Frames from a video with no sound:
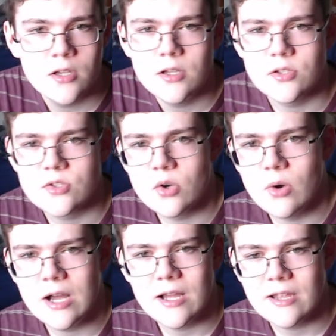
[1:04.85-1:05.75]
And so
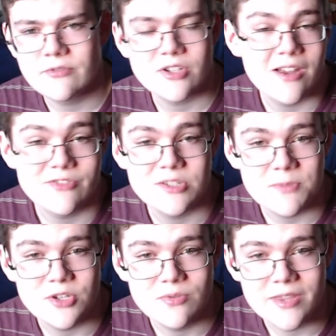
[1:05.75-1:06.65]
uh, I've, I've just
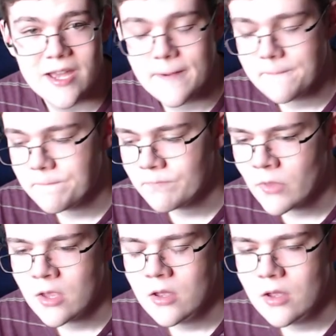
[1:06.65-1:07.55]
been doing that.
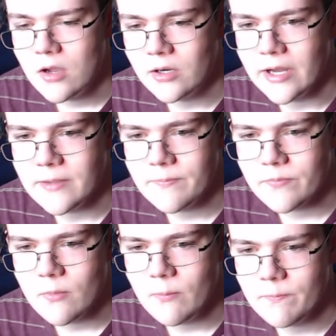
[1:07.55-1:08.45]
Alright,
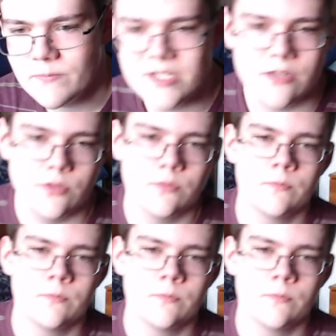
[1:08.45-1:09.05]
see ya, dude.